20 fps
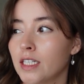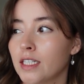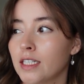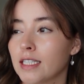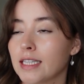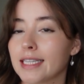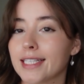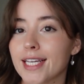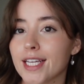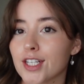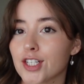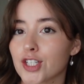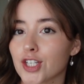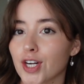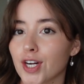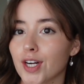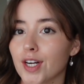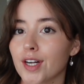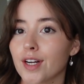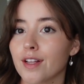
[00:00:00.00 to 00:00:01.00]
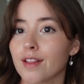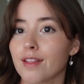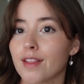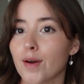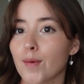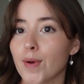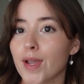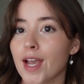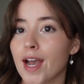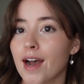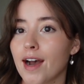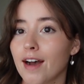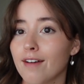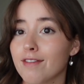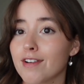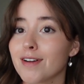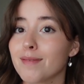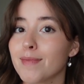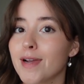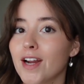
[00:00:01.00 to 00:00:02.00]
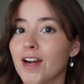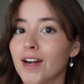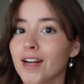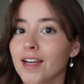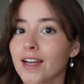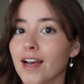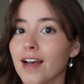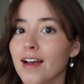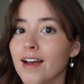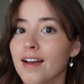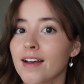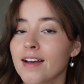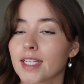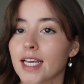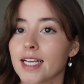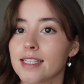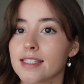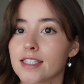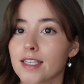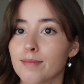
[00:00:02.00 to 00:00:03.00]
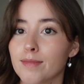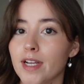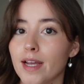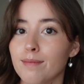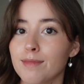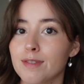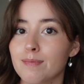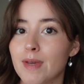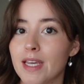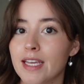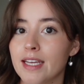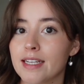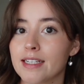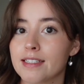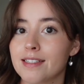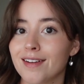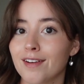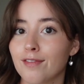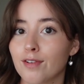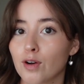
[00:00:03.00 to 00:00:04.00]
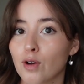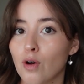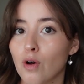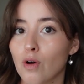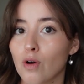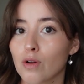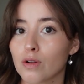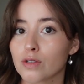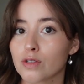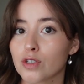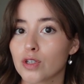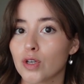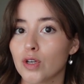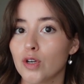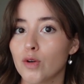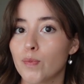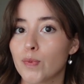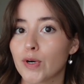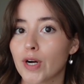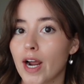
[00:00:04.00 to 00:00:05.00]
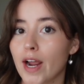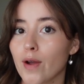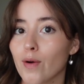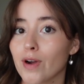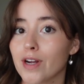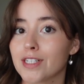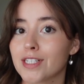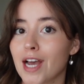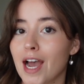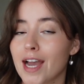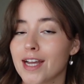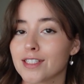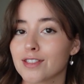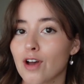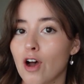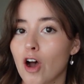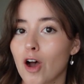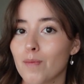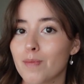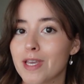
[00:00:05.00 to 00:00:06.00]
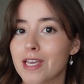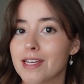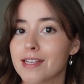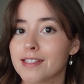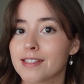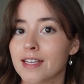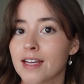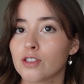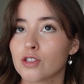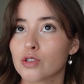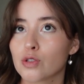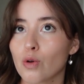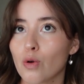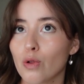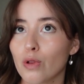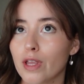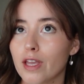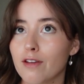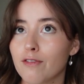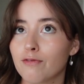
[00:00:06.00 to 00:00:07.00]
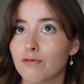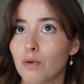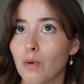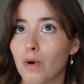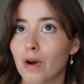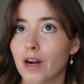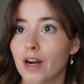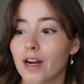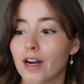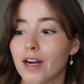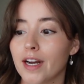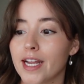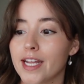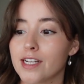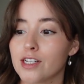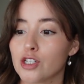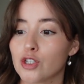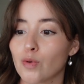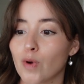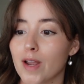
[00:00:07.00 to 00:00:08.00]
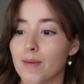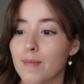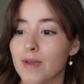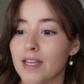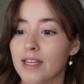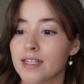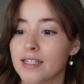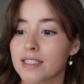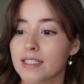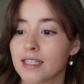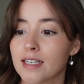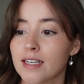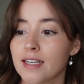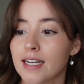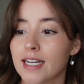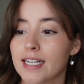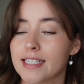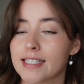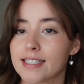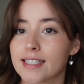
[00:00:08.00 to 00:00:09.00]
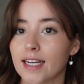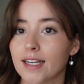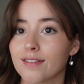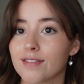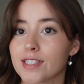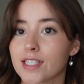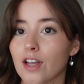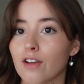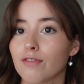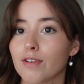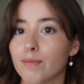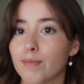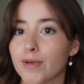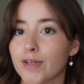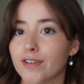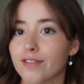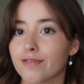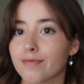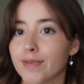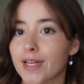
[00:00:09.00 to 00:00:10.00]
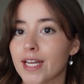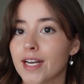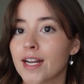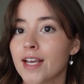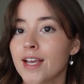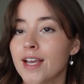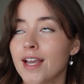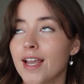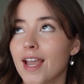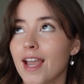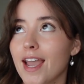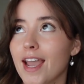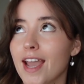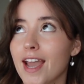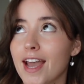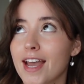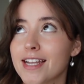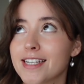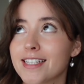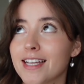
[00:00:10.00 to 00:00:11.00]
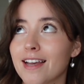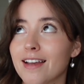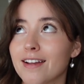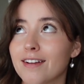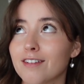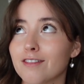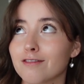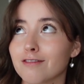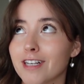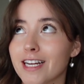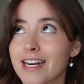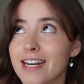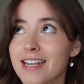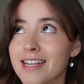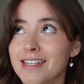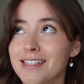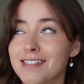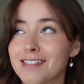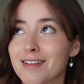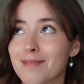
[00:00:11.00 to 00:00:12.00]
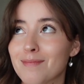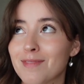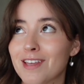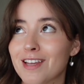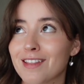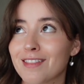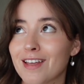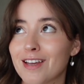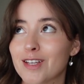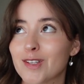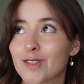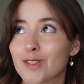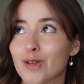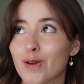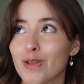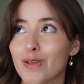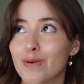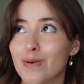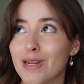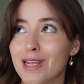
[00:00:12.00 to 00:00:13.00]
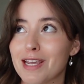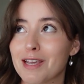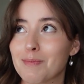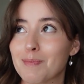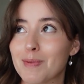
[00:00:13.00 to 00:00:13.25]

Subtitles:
leisure that we have in America can sometimes make it difficult to prioritize hobbies solely for enjoyment instead of self-improvement. And reading is something that is so unique